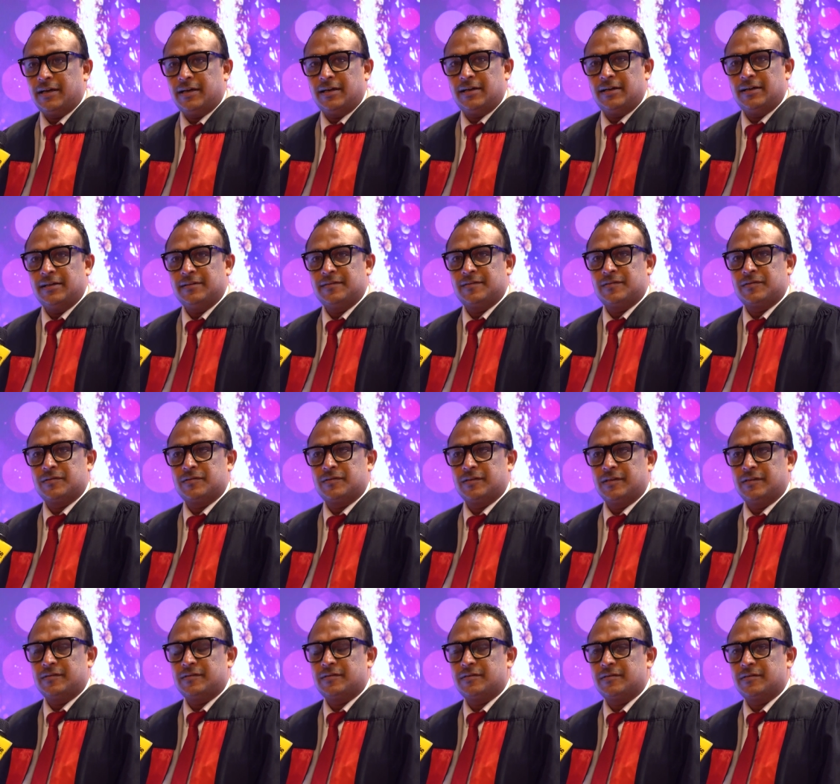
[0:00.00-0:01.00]
uh, it's
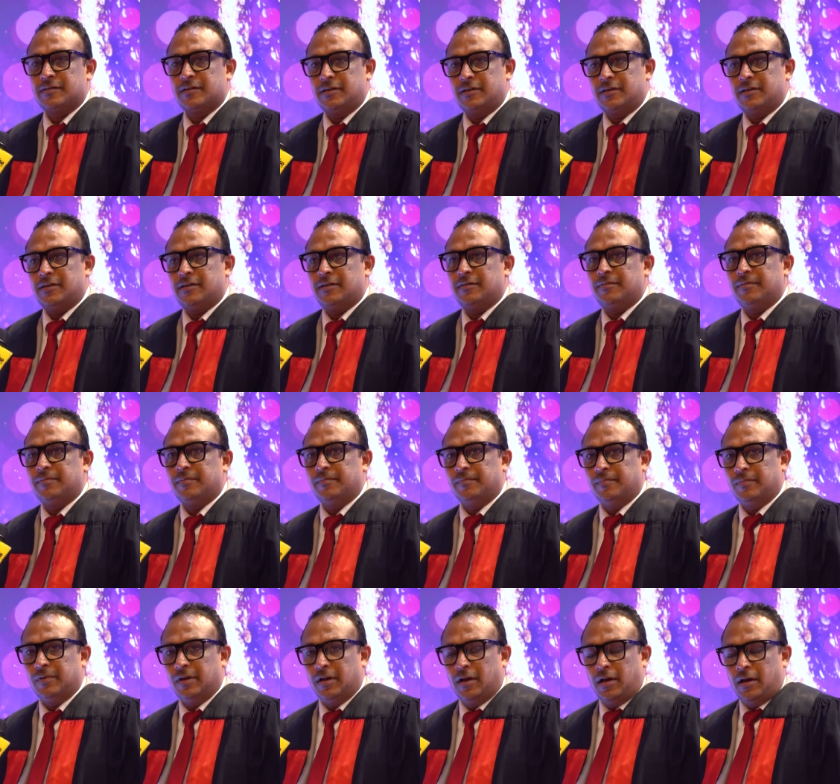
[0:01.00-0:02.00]
it's uh,
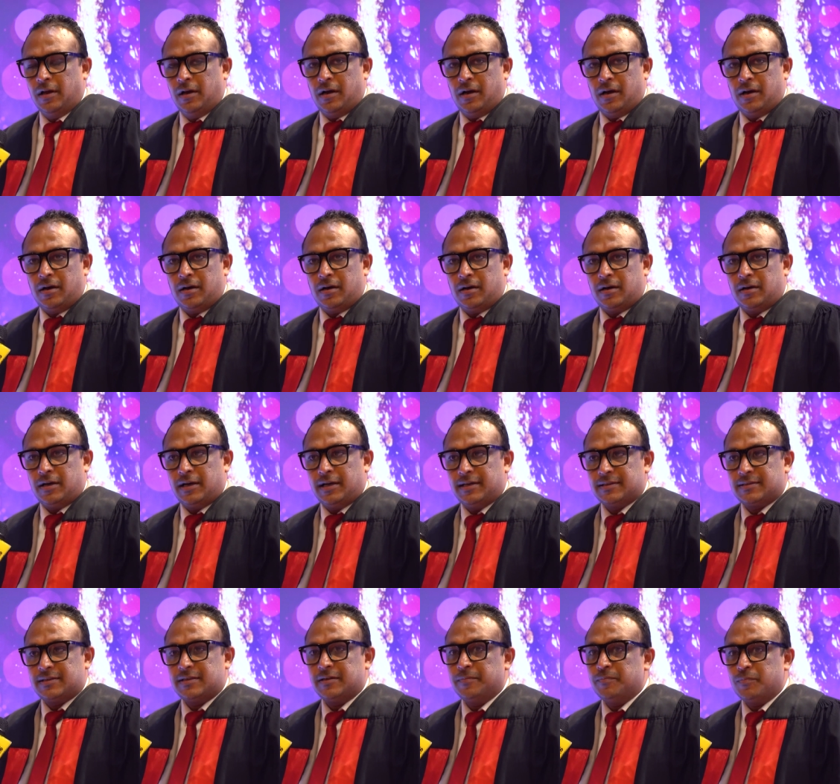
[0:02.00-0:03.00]

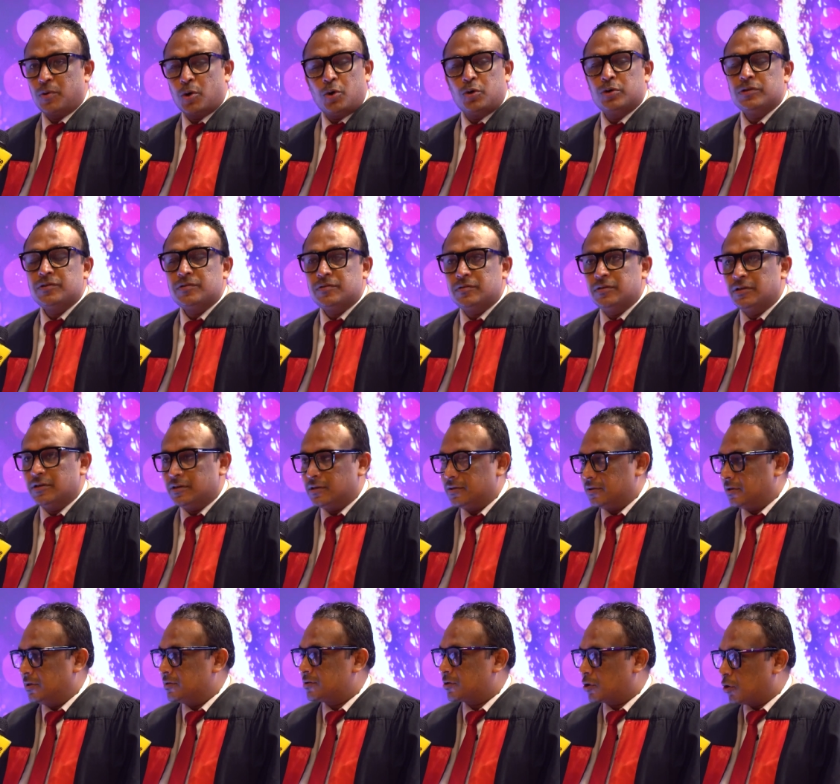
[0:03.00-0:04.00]
it's a broad
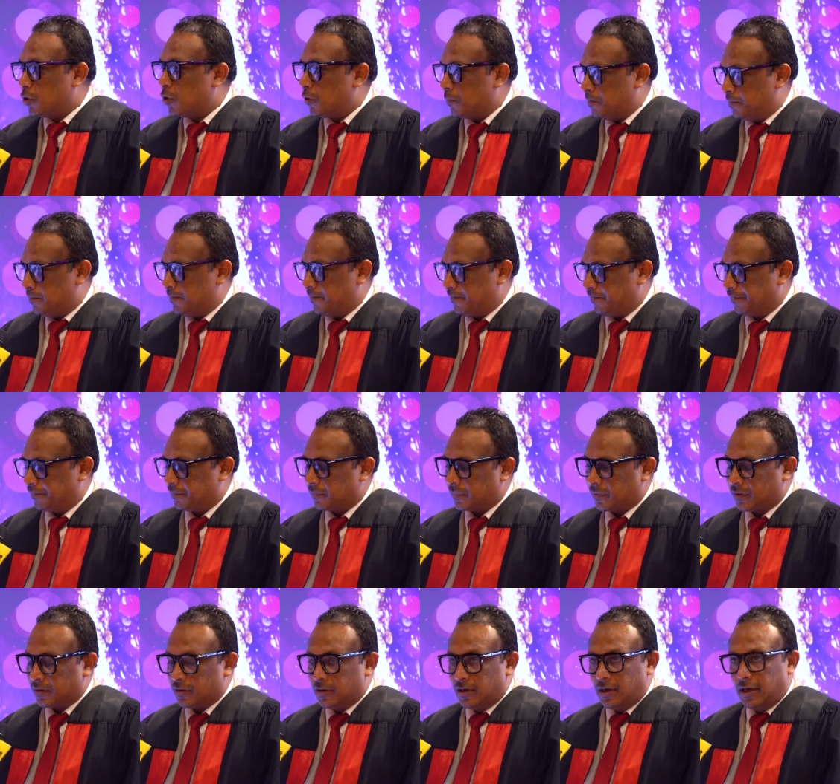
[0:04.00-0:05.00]
scope
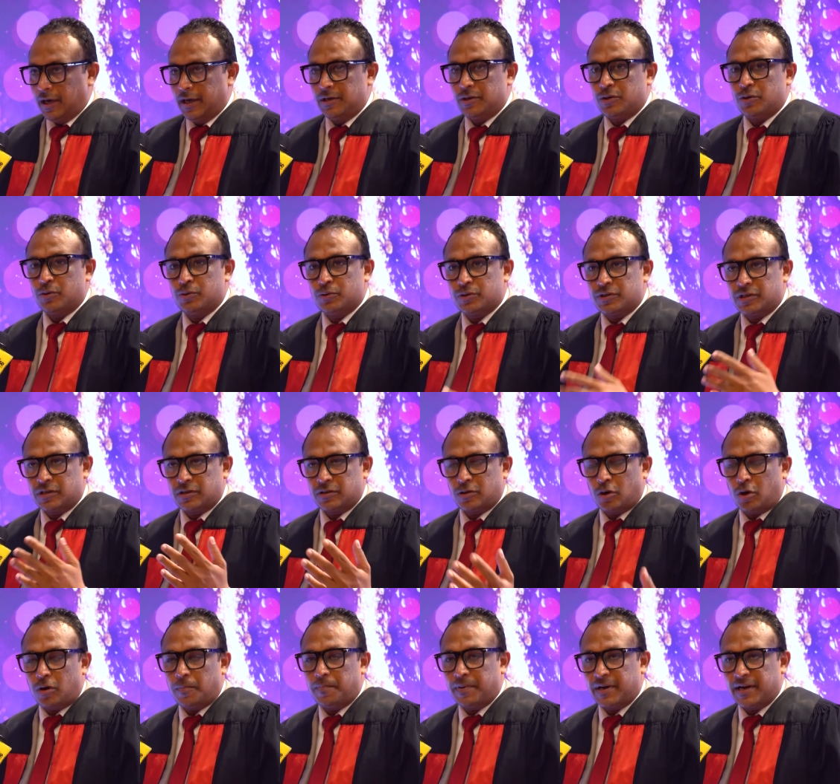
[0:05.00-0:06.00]
into
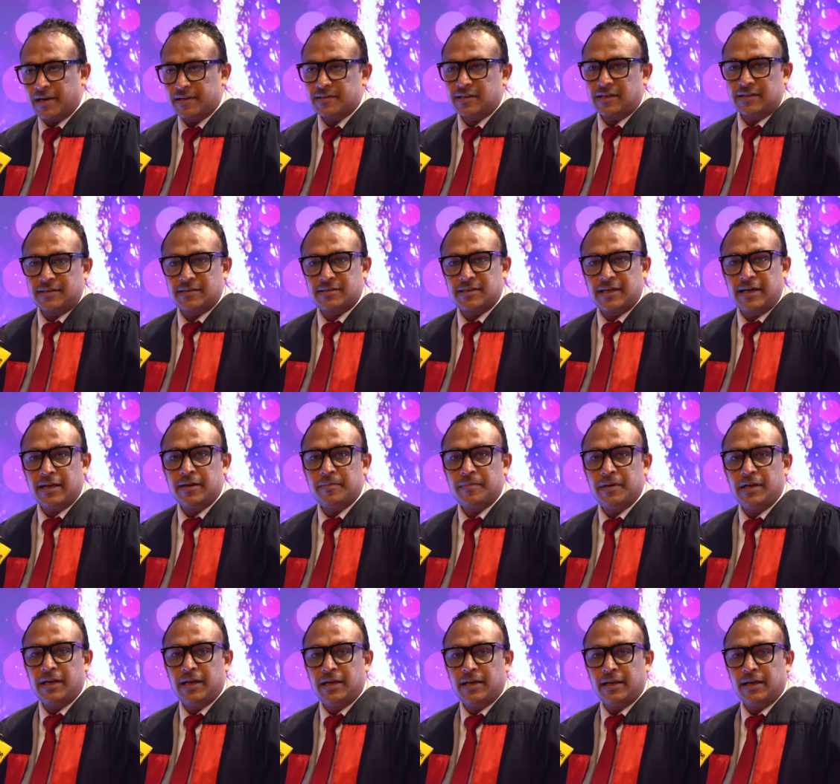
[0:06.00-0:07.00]
corporate
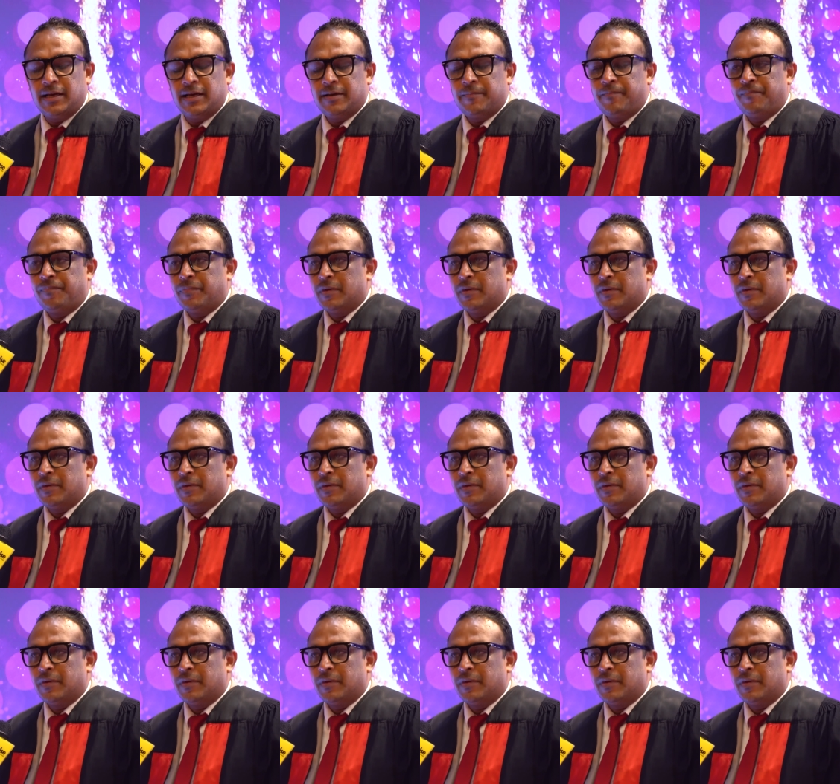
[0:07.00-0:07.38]
sustainability,